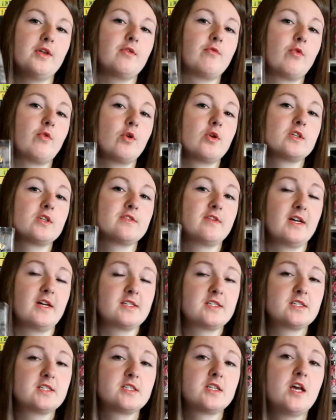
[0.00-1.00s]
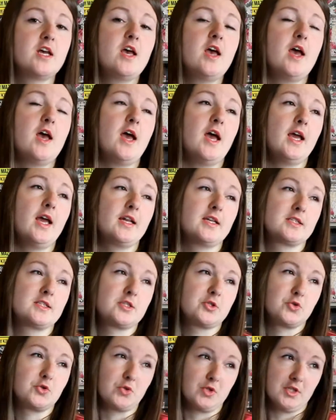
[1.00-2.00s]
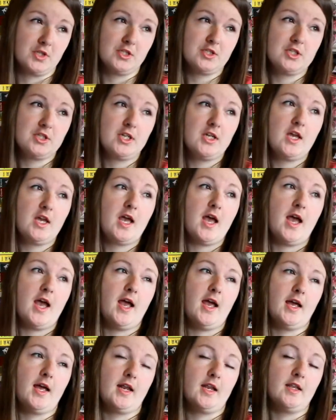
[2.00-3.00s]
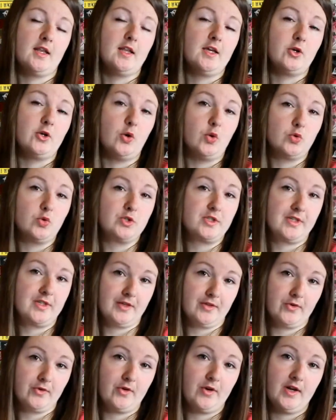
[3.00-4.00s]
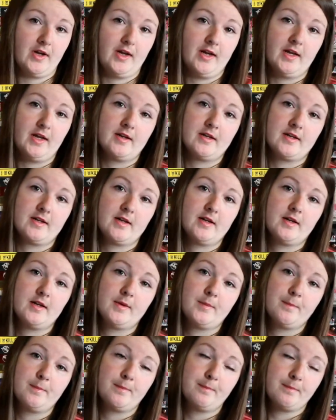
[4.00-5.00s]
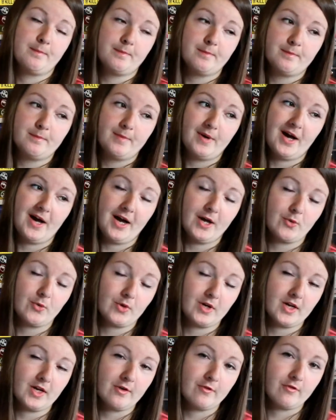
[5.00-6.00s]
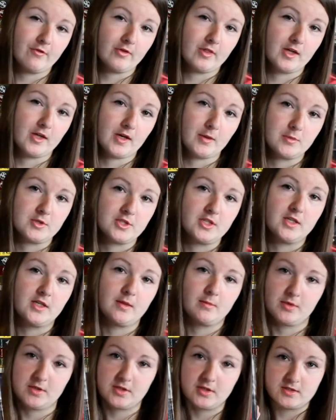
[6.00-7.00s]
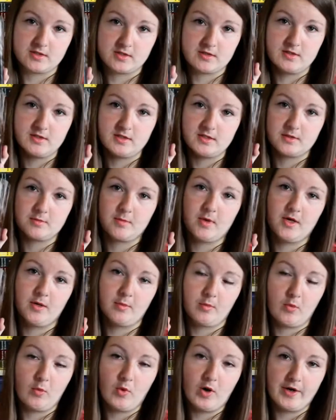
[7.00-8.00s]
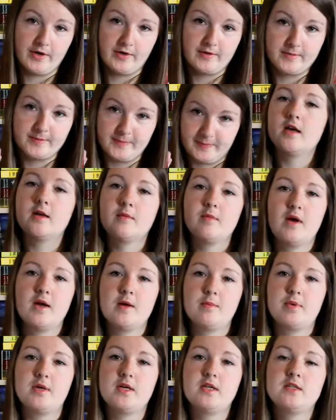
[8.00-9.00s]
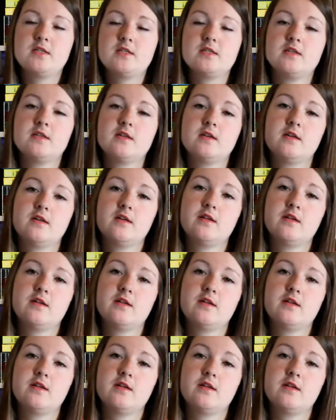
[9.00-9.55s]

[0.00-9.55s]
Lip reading: The Infernal Devices and it's a trilogy and they go together, and I don't care if you think I'm cheating because this is my number 1. In my opinion,